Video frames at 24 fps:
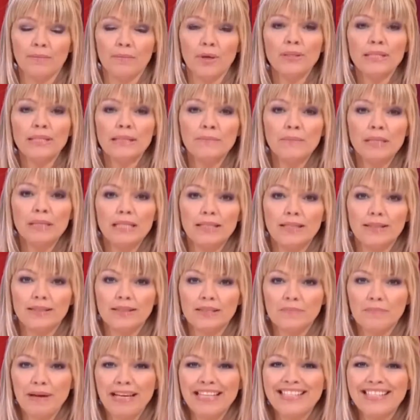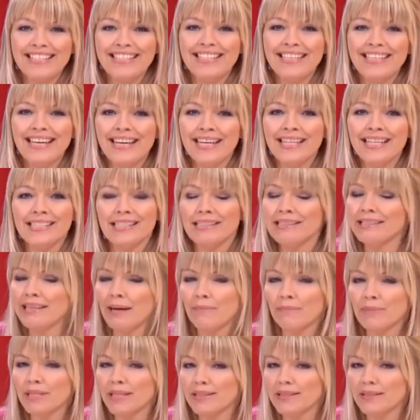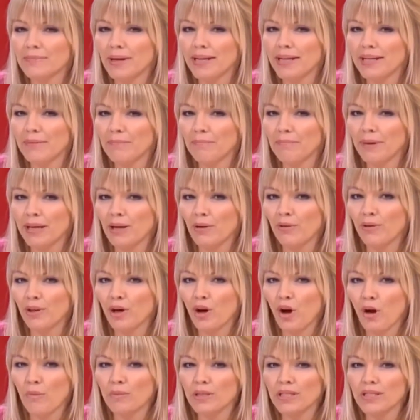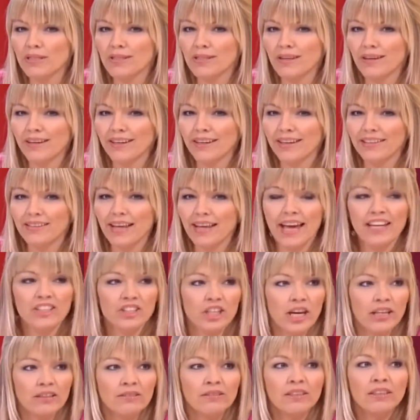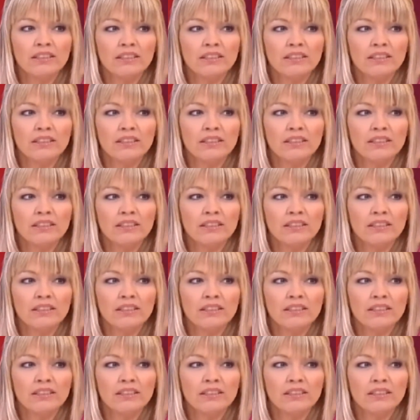Most comedians spend years attempting to make it big on the comedy yes. circuit. Hey, Jen.